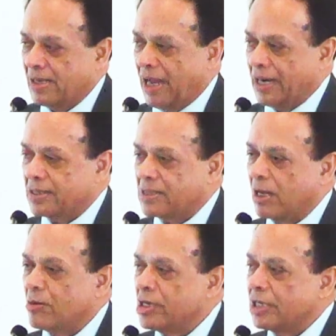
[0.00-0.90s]
And it
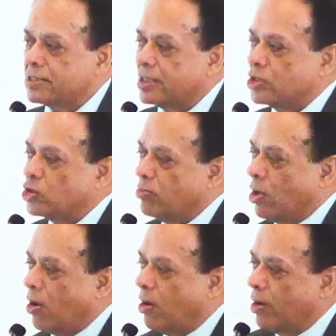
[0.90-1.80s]
culminates into
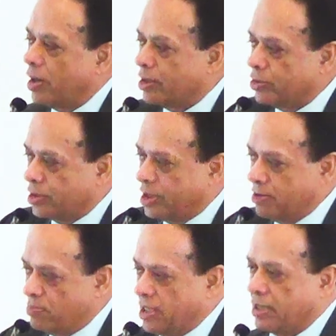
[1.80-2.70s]
more into the
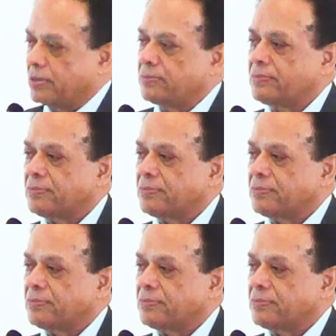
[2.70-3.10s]
DP.